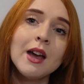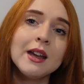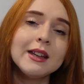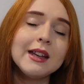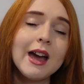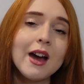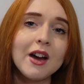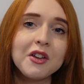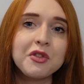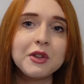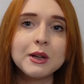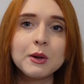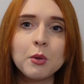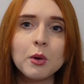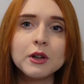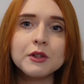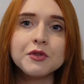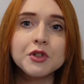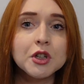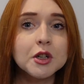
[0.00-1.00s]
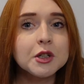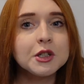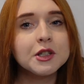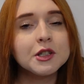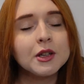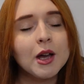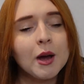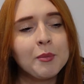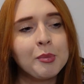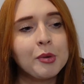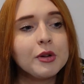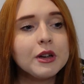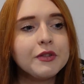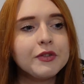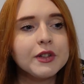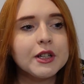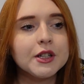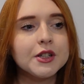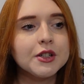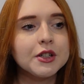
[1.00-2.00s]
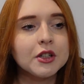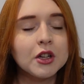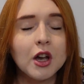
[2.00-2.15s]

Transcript: yeah, I think one of Doug's previous